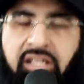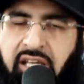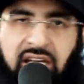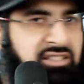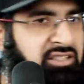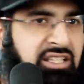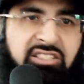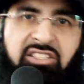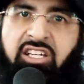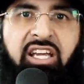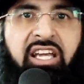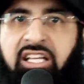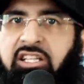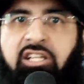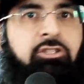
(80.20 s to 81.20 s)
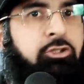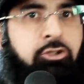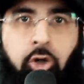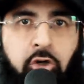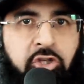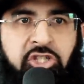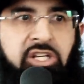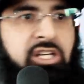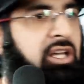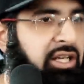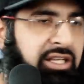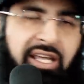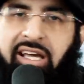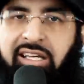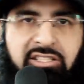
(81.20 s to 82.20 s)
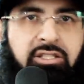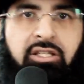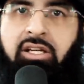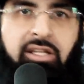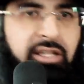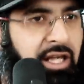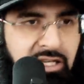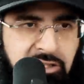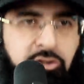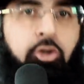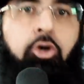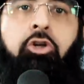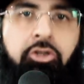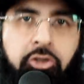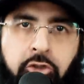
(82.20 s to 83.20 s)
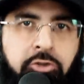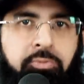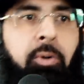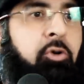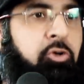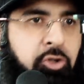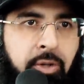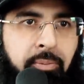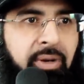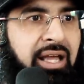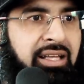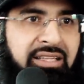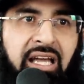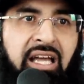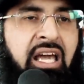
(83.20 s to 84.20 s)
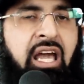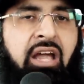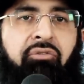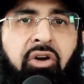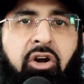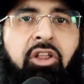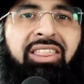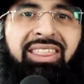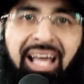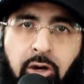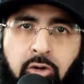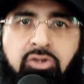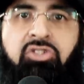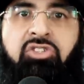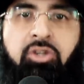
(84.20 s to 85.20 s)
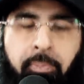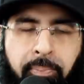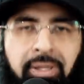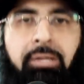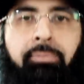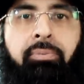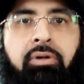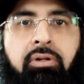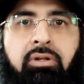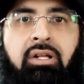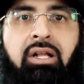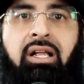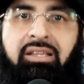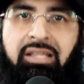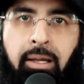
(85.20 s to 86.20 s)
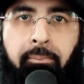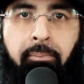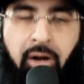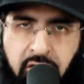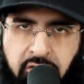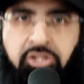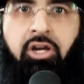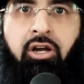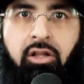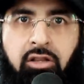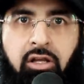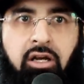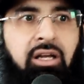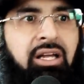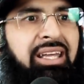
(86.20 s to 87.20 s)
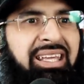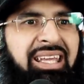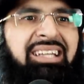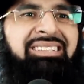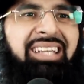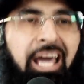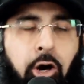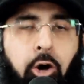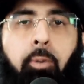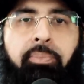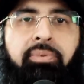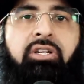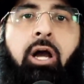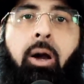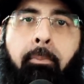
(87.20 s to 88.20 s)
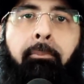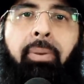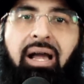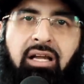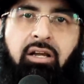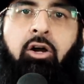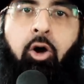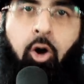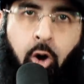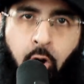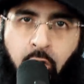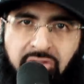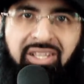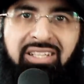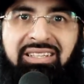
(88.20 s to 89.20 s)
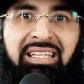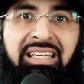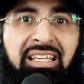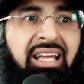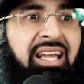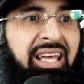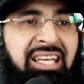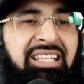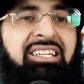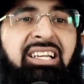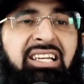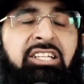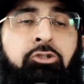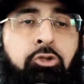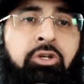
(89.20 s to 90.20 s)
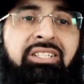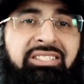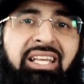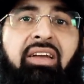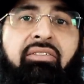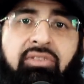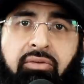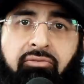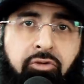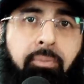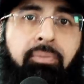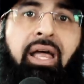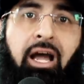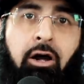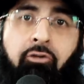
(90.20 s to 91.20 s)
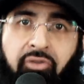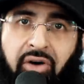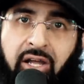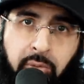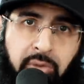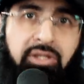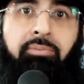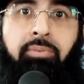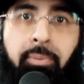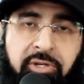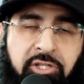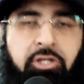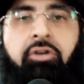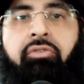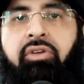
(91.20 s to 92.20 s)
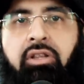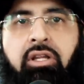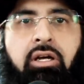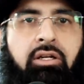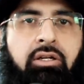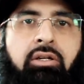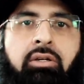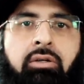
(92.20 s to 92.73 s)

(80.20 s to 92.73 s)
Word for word: Yes, he's Akida's dodgy. Yes, yes, good you spoke to him like that in front of thousands of people that mashallah he has helped come back on the deen. He's literally saved them from the hellfire with the permission of Allah.